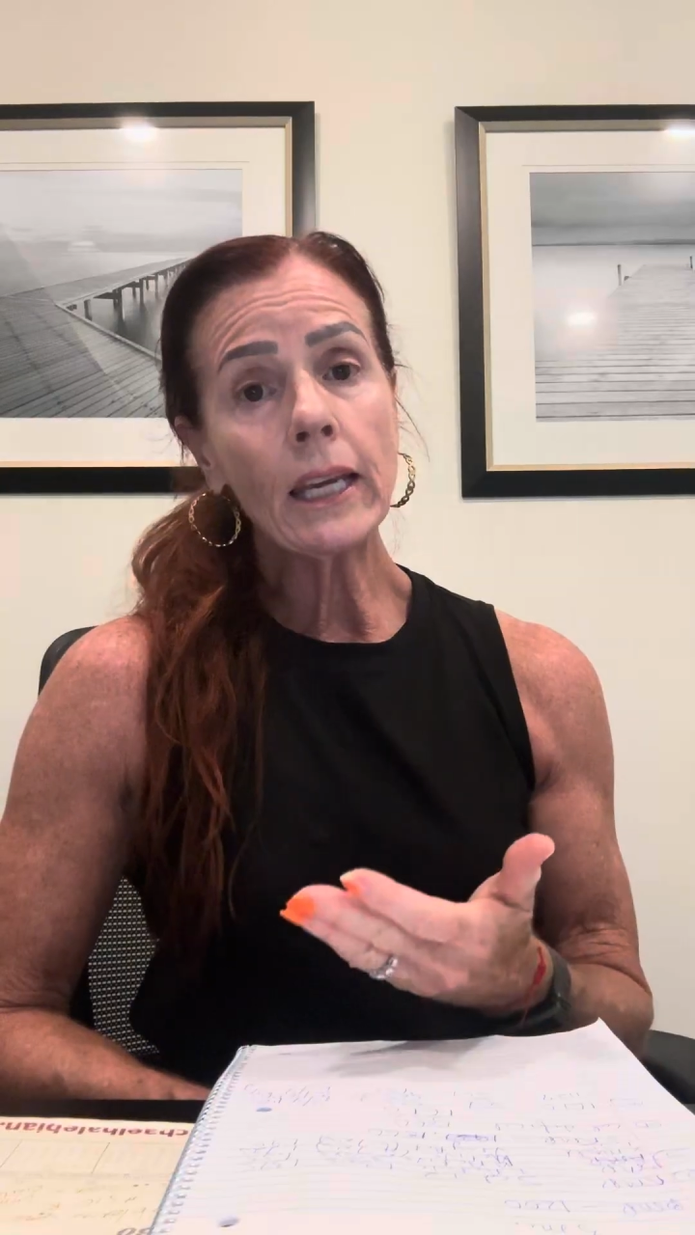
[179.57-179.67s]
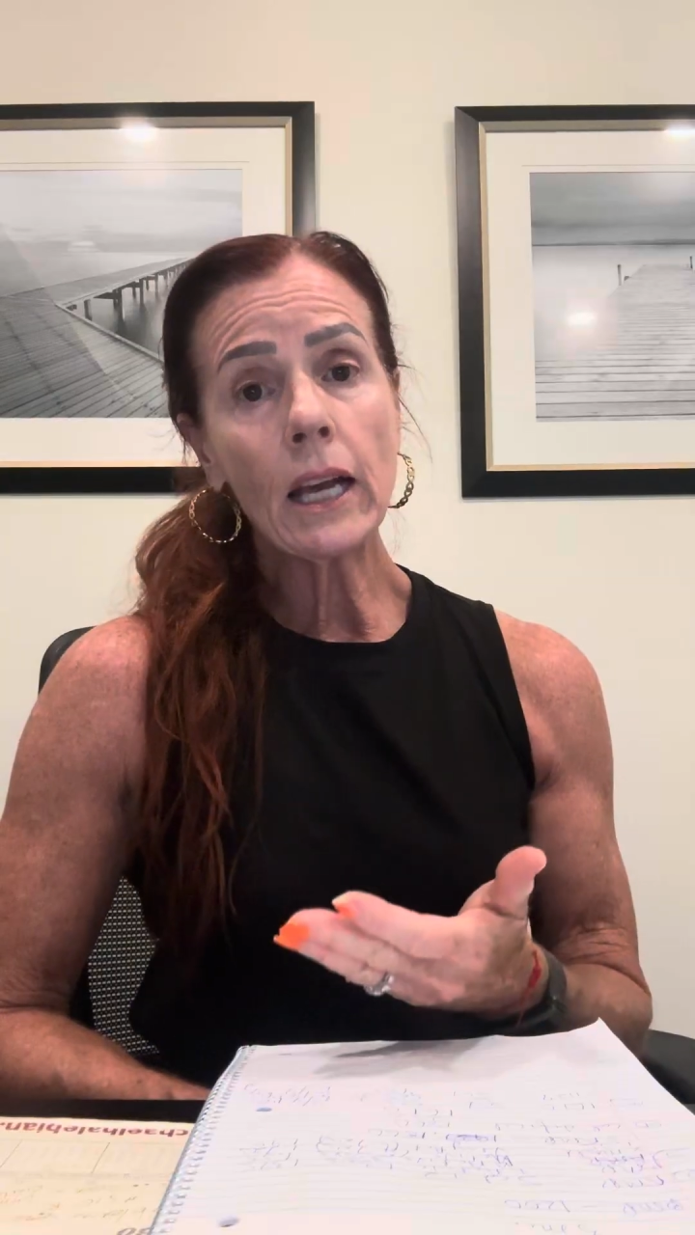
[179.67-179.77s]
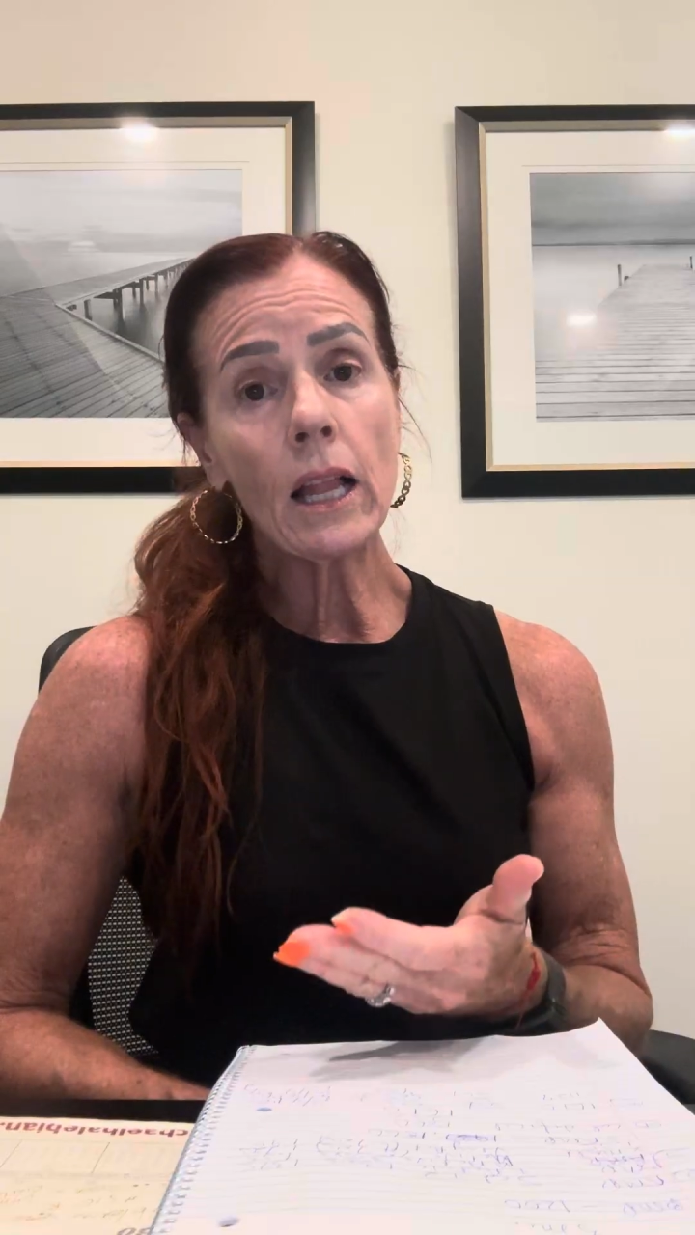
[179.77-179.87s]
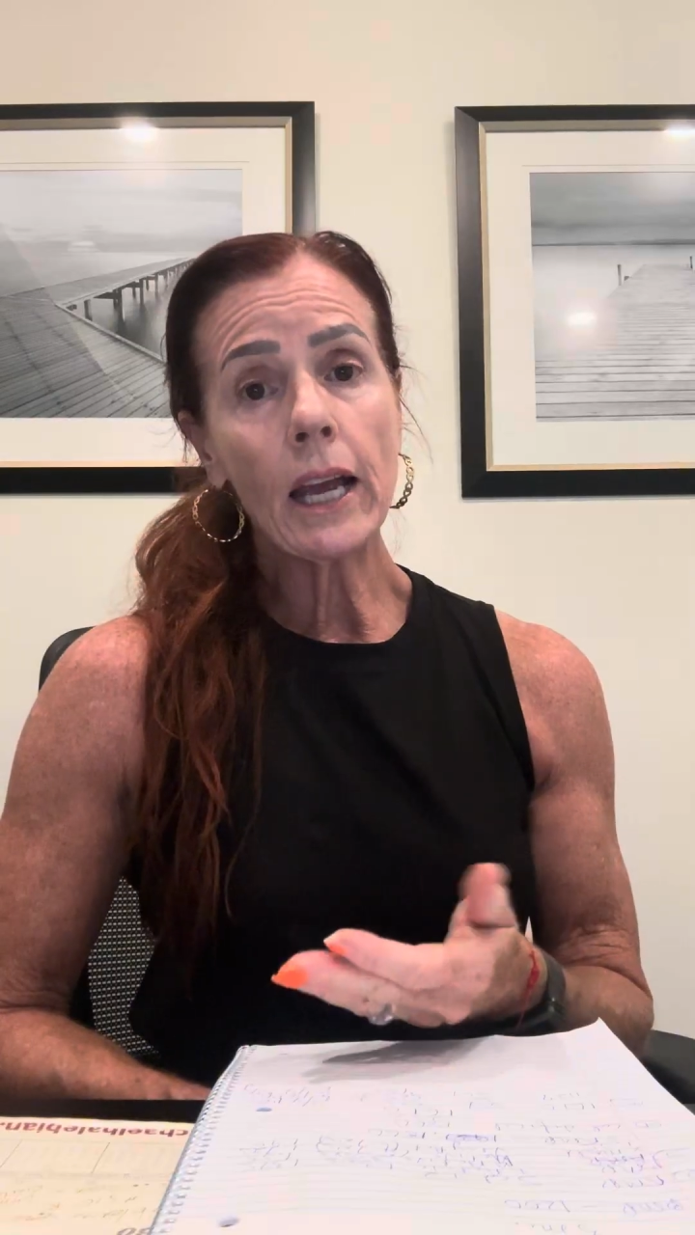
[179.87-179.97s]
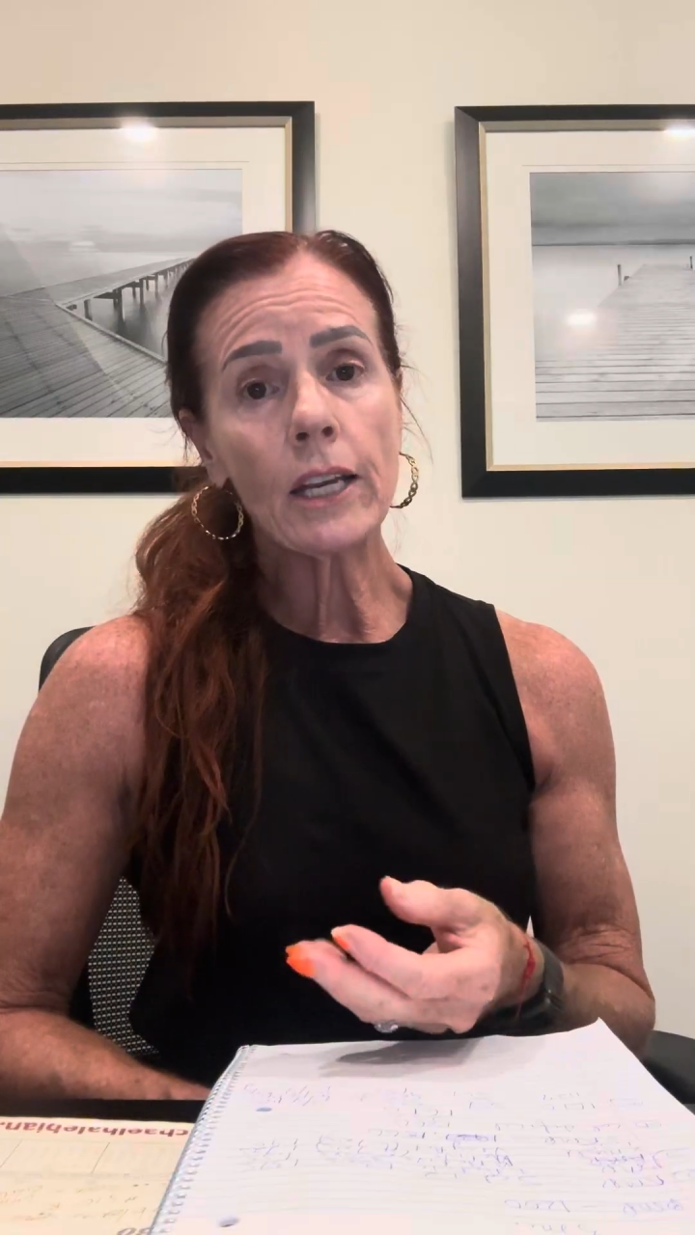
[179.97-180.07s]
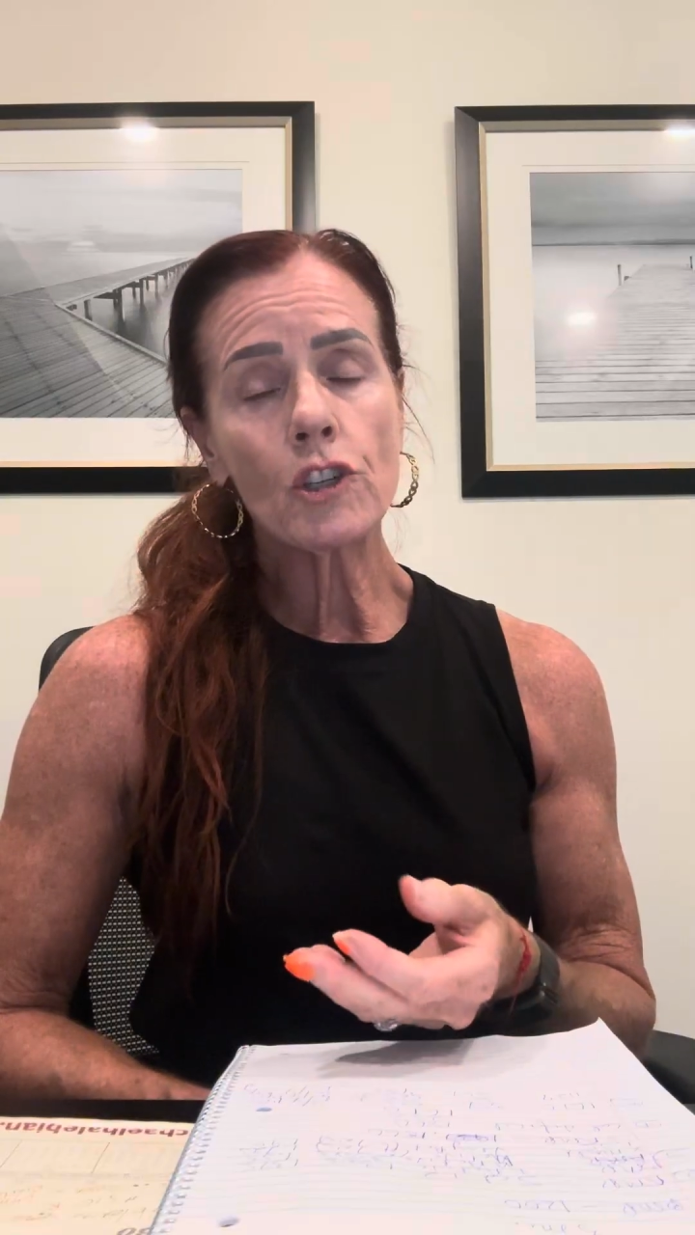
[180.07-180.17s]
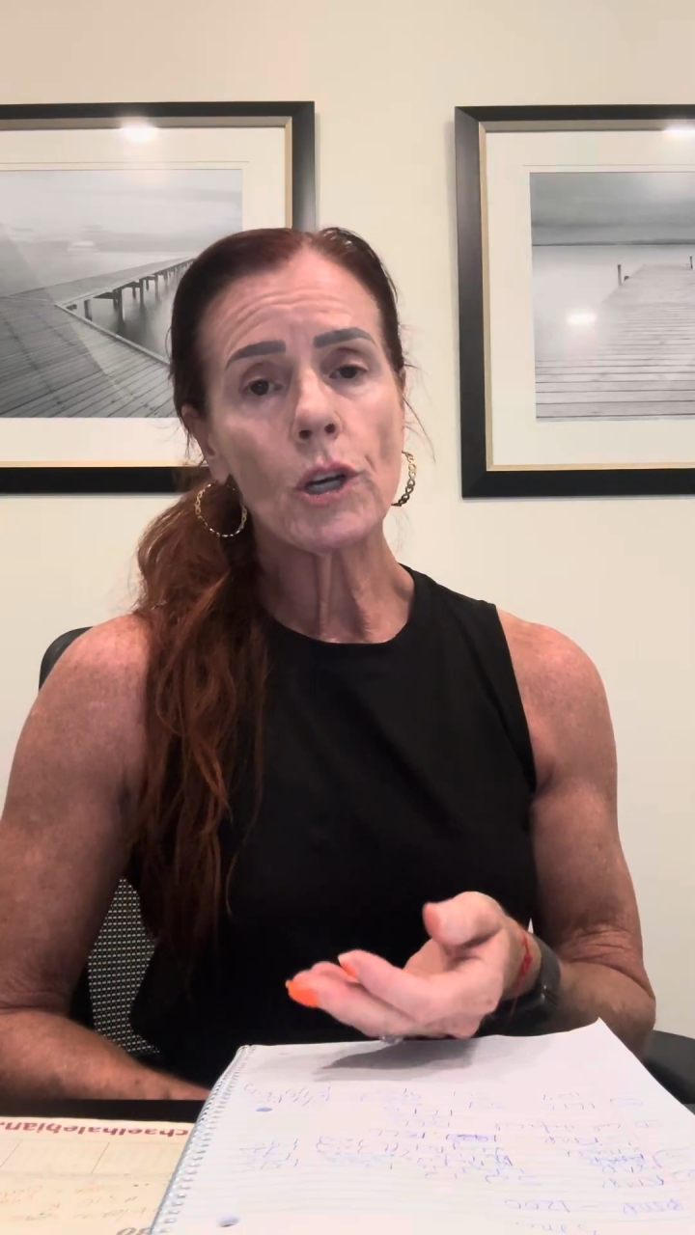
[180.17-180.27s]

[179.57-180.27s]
clients